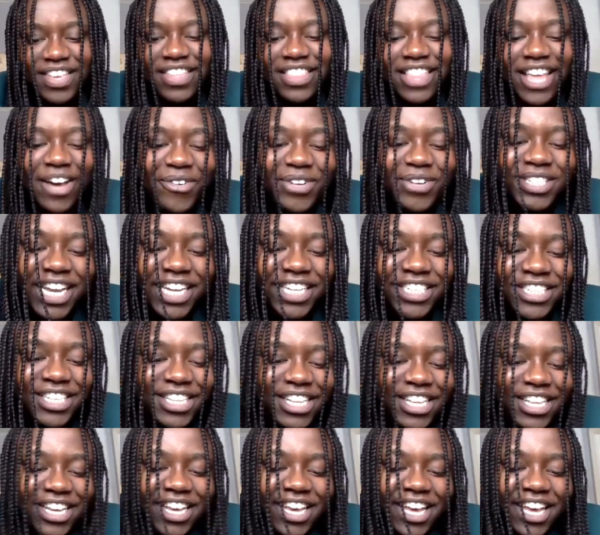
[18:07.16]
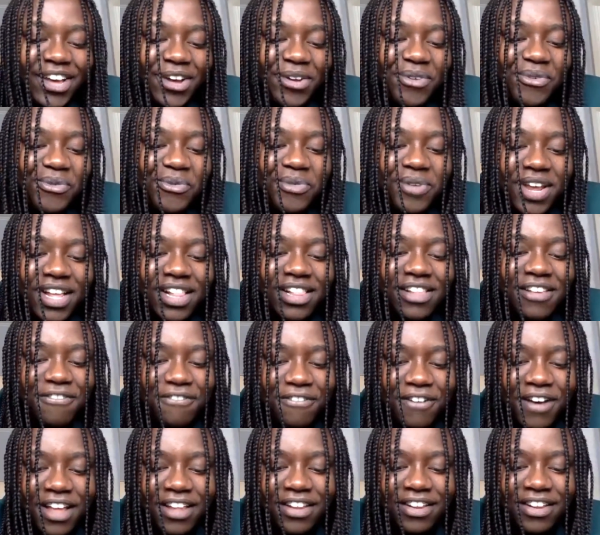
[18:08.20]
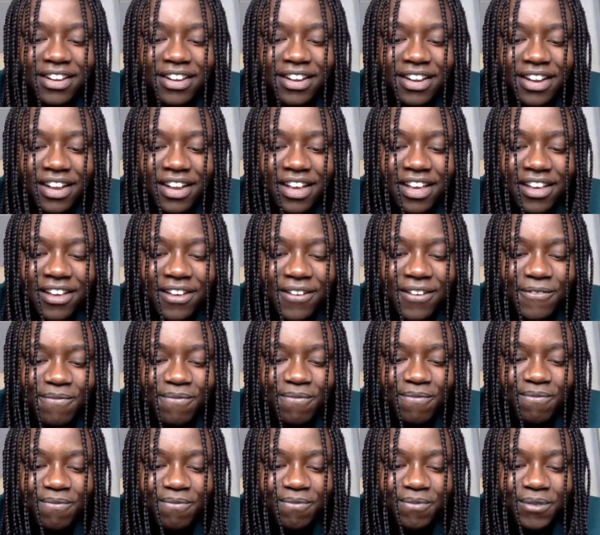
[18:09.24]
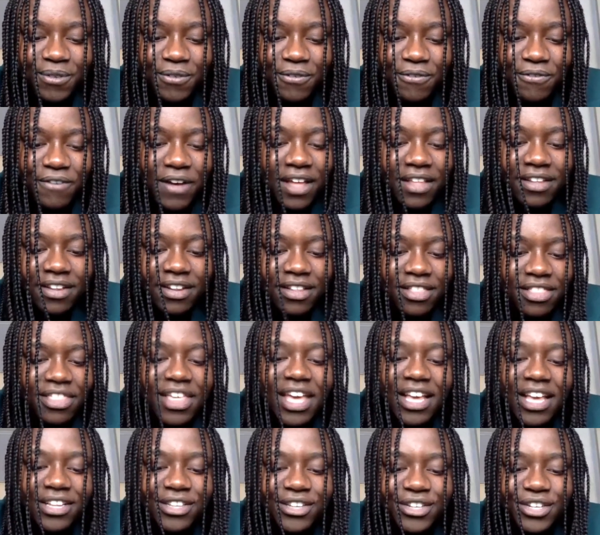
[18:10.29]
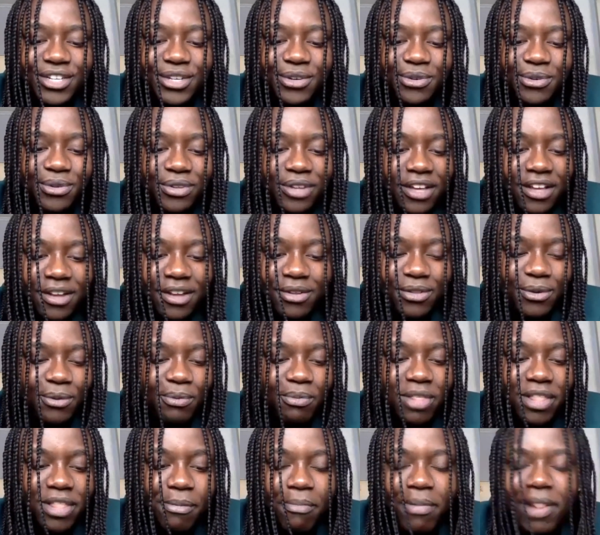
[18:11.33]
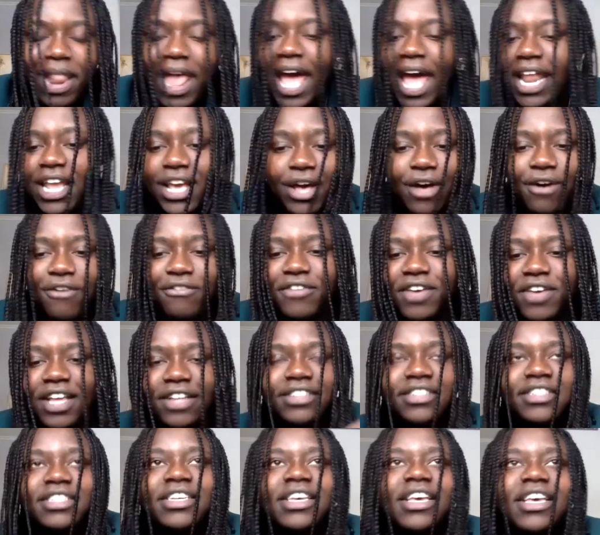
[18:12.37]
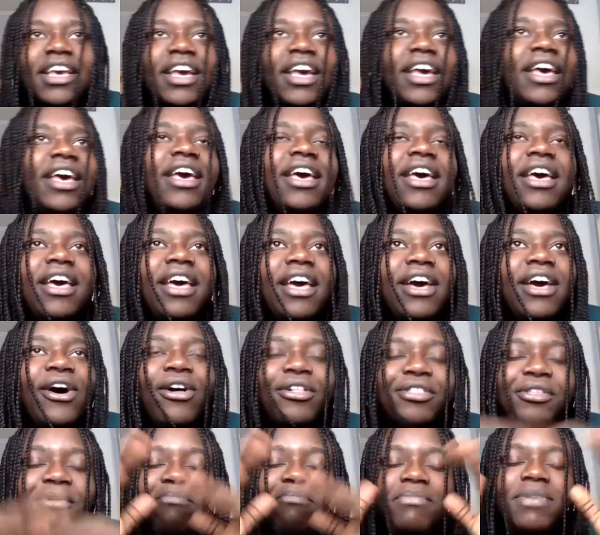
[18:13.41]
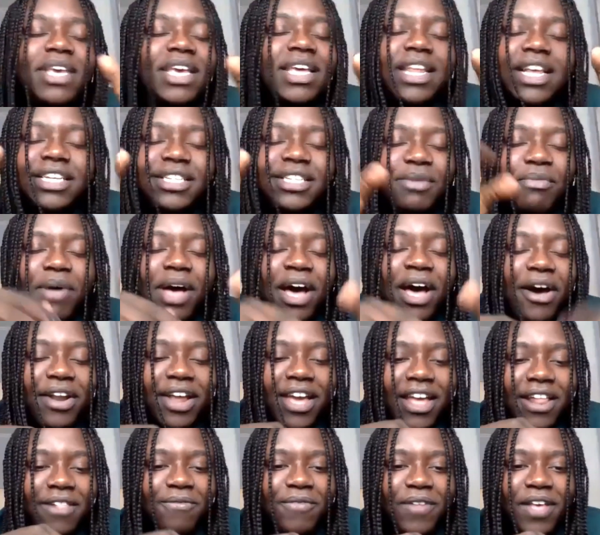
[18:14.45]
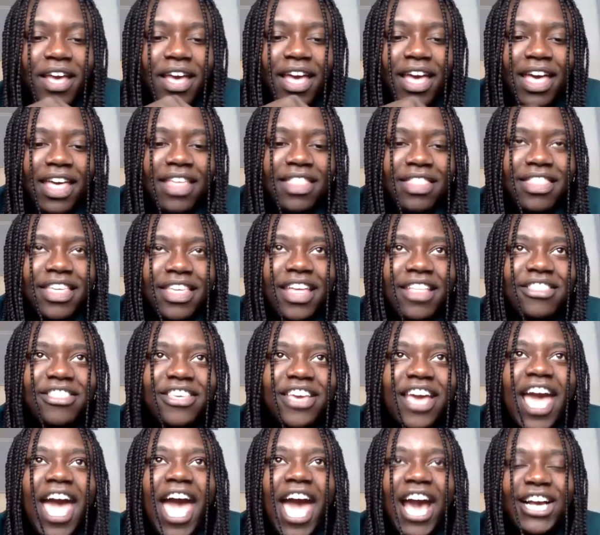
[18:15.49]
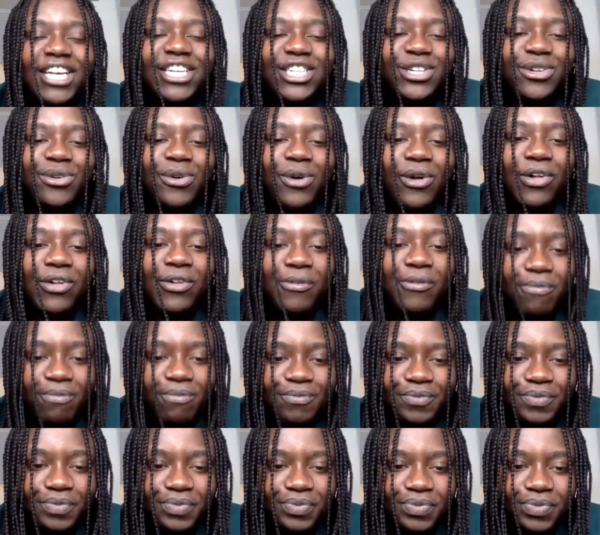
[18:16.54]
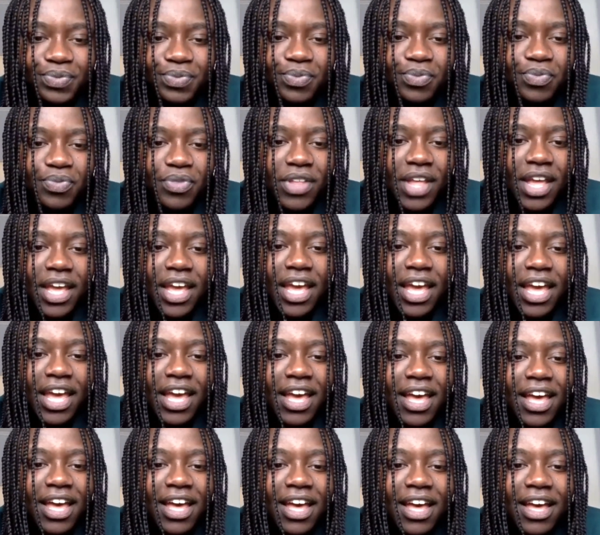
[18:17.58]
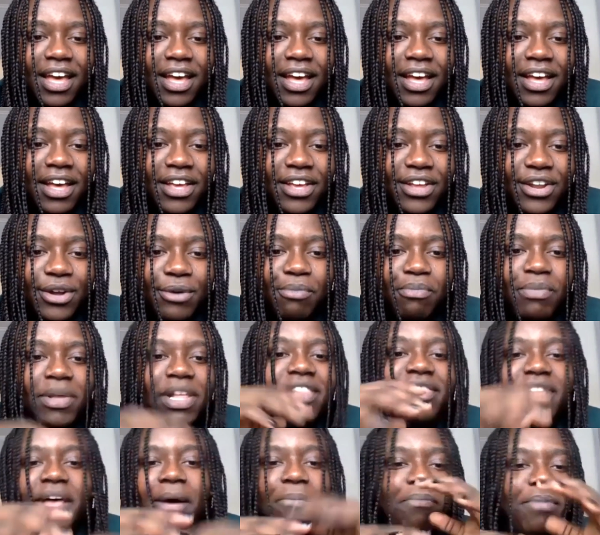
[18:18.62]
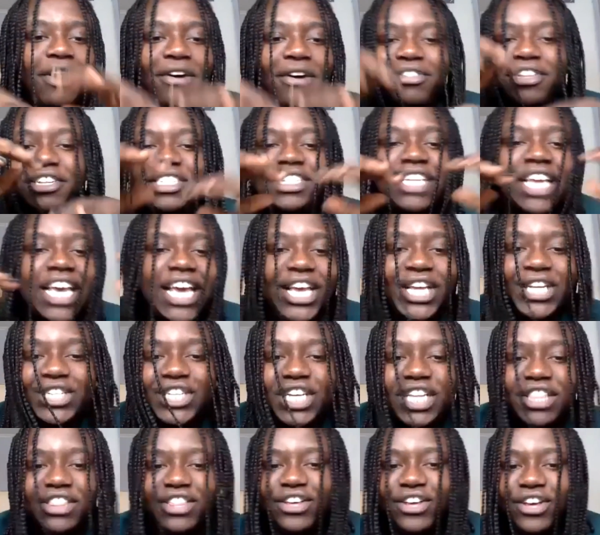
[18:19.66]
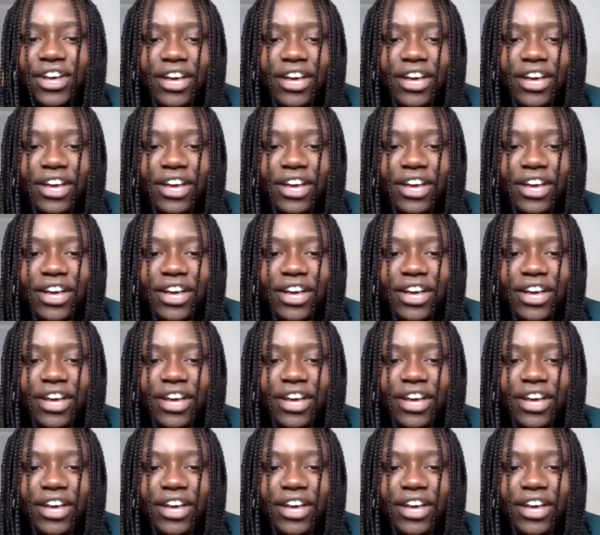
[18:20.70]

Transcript: That was actually a really fun thing to do. The planning of it, all the meetings about it, and then the actual, build up of the stage and